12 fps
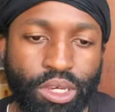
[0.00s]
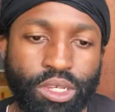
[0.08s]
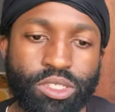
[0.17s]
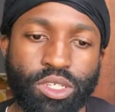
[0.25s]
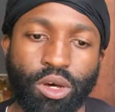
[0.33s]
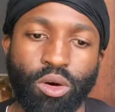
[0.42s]

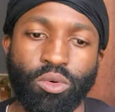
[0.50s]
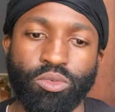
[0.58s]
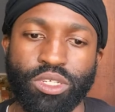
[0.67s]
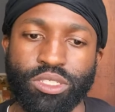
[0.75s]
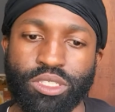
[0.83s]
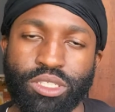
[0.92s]
So
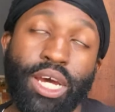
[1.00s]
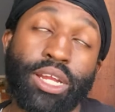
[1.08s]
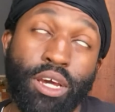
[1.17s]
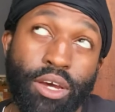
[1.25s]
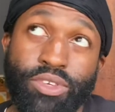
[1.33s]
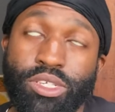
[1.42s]
this is not
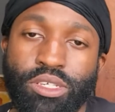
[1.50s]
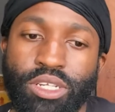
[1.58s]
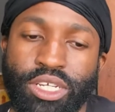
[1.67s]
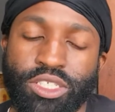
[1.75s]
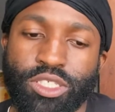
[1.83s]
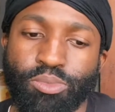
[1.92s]
obviously
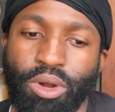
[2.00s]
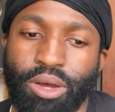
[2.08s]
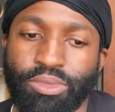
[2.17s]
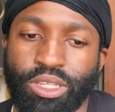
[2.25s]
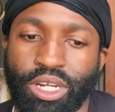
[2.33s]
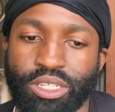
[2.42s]
not just a problem
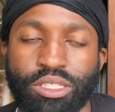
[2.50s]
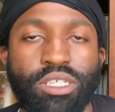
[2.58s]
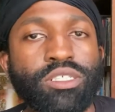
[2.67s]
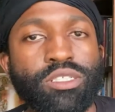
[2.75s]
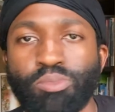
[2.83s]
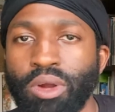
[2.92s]
in the United
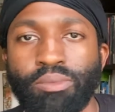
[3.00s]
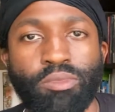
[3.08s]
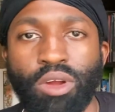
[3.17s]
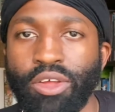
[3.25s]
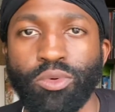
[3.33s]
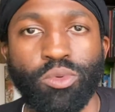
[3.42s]
States, it's a problem
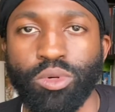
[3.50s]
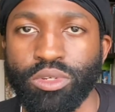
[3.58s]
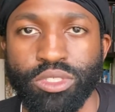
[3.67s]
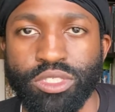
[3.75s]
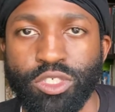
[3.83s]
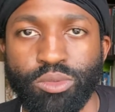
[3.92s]
around the world.
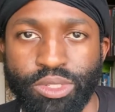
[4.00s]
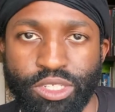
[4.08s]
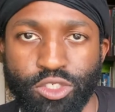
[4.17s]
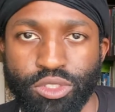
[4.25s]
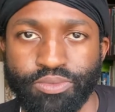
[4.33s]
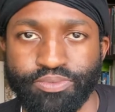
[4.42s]
It's a human
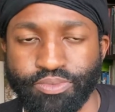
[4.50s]
issue.